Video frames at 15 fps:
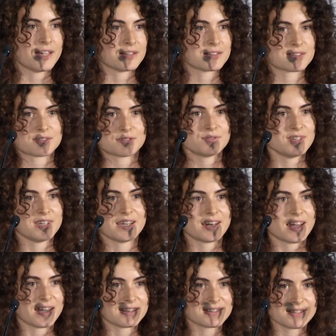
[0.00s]
its
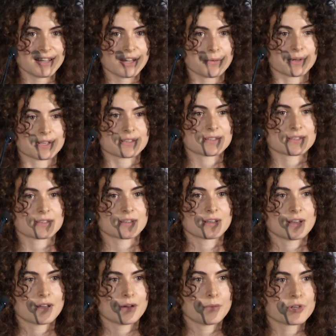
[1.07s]
DNA sequence,
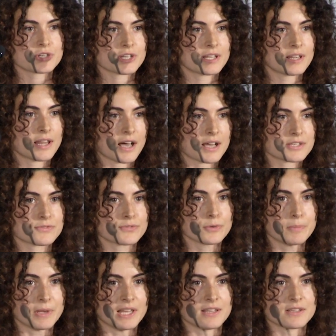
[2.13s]
which can last for
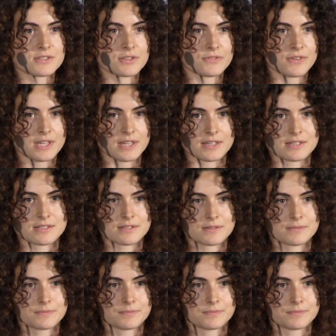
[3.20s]
billions of years.